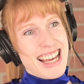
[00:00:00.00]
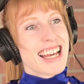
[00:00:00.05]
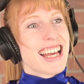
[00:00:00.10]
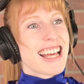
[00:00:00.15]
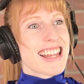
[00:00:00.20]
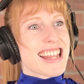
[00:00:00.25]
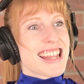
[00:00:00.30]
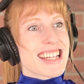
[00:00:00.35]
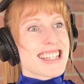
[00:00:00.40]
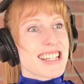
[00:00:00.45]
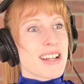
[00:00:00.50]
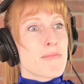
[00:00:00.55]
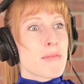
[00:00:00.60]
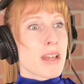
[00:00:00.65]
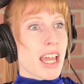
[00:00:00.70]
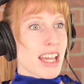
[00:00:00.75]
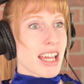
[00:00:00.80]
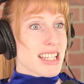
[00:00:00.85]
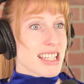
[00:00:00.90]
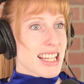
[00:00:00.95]
That's
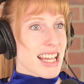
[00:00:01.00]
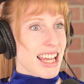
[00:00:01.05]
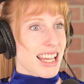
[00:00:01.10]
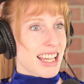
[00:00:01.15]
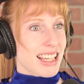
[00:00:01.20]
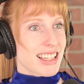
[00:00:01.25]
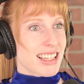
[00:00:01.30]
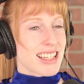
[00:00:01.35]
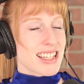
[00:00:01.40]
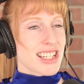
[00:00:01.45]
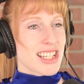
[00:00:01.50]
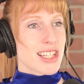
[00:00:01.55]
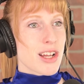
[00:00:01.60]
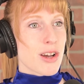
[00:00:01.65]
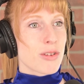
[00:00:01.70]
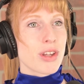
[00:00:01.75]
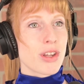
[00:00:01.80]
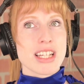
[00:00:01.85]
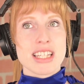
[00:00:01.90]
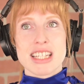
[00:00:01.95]
amazing. So
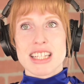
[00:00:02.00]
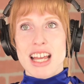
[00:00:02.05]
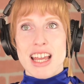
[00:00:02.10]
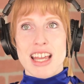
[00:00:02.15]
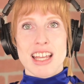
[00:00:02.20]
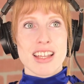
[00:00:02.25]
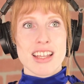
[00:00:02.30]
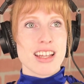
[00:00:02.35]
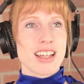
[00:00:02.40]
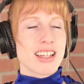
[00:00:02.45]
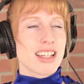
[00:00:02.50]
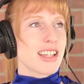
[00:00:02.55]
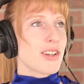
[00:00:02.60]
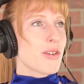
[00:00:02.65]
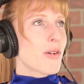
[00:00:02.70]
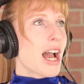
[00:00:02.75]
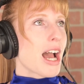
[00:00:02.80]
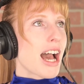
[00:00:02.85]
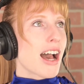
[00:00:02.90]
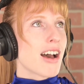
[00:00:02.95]
let's say you
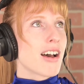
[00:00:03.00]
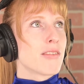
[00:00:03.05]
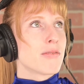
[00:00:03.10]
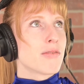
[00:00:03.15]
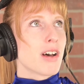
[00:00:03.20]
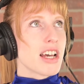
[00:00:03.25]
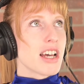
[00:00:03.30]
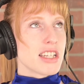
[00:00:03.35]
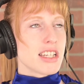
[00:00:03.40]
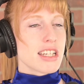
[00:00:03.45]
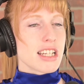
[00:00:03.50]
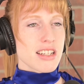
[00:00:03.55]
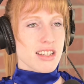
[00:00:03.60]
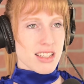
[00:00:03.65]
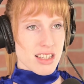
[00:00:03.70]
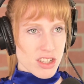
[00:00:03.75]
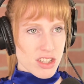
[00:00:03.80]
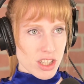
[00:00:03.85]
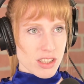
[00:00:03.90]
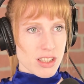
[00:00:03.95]
have a
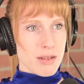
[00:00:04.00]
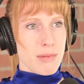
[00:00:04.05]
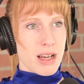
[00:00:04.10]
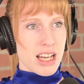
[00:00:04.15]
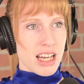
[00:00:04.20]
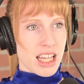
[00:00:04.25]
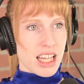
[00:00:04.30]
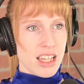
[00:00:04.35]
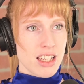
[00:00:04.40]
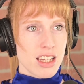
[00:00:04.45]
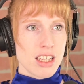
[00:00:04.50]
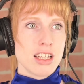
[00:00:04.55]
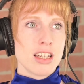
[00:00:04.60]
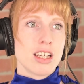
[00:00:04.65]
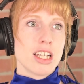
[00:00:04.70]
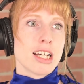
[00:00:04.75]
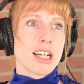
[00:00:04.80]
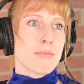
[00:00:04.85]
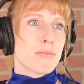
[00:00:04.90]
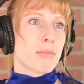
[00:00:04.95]
decent chunk of money,
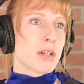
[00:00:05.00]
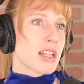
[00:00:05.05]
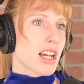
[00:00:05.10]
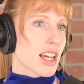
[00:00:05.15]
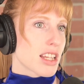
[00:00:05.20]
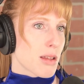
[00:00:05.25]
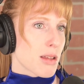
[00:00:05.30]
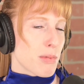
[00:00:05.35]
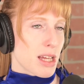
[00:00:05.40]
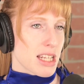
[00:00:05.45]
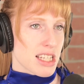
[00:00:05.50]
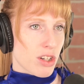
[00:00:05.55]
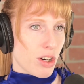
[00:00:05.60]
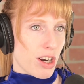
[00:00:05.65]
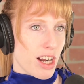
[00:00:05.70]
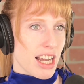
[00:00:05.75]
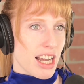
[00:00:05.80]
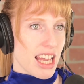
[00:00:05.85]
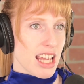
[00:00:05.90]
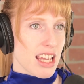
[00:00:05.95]
but not the best
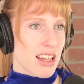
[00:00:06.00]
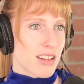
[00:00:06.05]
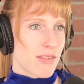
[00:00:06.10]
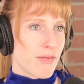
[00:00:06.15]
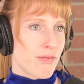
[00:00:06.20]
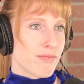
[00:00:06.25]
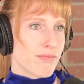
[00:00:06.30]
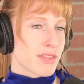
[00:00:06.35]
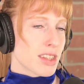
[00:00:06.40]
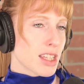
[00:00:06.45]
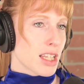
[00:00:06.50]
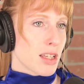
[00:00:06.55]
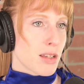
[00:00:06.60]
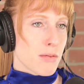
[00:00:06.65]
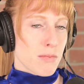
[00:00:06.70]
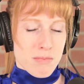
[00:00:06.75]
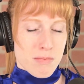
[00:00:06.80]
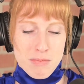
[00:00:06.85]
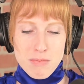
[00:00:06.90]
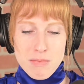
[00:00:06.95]
credit.
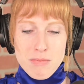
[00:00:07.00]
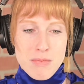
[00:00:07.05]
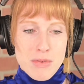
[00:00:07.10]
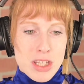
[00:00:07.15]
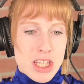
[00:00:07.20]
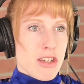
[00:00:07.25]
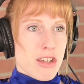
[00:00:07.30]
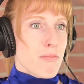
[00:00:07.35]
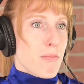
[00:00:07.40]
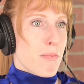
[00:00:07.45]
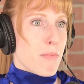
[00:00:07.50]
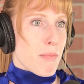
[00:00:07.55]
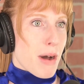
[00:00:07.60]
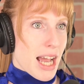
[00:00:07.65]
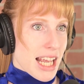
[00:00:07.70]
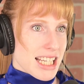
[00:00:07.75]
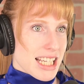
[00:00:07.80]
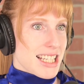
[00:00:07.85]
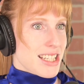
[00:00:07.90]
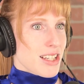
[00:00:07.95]
You
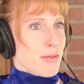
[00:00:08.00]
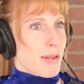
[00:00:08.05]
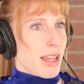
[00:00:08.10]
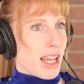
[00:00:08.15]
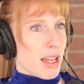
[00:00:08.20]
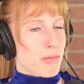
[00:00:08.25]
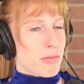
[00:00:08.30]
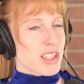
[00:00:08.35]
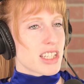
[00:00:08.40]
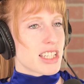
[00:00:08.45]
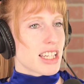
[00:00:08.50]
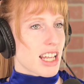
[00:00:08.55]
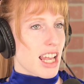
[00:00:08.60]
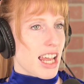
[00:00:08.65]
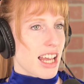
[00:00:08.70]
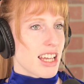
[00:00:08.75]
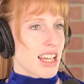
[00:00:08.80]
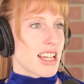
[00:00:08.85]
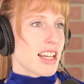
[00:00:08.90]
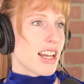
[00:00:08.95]
might still be able to
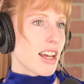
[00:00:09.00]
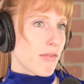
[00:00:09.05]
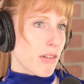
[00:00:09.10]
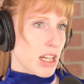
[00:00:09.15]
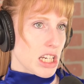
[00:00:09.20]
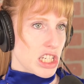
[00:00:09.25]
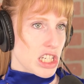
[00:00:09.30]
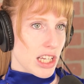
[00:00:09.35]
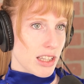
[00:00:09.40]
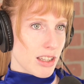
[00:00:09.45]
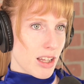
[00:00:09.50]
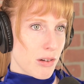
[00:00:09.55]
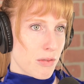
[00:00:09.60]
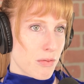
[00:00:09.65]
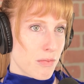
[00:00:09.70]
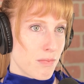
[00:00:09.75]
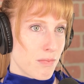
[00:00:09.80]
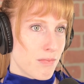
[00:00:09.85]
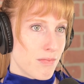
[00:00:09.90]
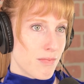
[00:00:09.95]
get an FHA loan.
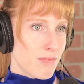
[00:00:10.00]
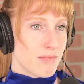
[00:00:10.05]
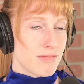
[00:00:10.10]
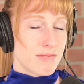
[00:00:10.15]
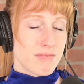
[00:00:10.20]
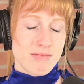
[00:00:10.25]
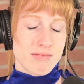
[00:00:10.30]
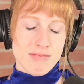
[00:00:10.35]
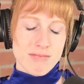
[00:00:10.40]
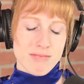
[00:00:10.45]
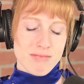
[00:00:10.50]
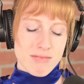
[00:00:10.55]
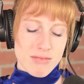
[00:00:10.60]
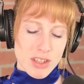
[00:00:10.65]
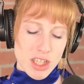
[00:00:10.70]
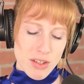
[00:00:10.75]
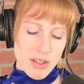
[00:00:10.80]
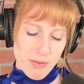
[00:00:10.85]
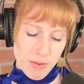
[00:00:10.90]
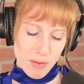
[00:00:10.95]

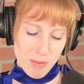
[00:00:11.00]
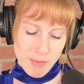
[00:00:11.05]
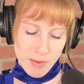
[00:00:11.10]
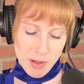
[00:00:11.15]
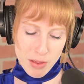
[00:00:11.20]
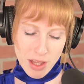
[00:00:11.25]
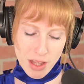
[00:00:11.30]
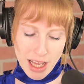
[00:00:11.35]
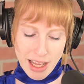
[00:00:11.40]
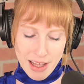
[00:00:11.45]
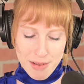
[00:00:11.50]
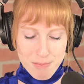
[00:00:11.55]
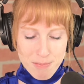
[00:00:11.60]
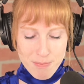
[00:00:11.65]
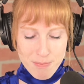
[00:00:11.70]
Just food for thought.